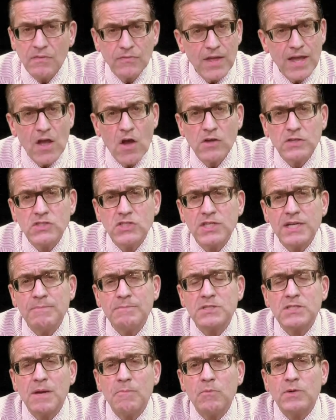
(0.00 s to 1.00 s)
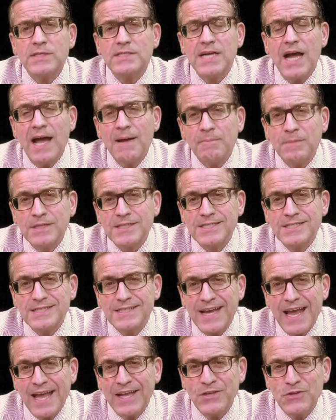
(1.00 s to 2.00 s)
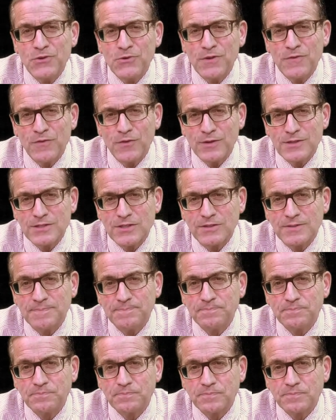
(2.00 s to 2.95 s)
they all seem somewhat timeless and universal.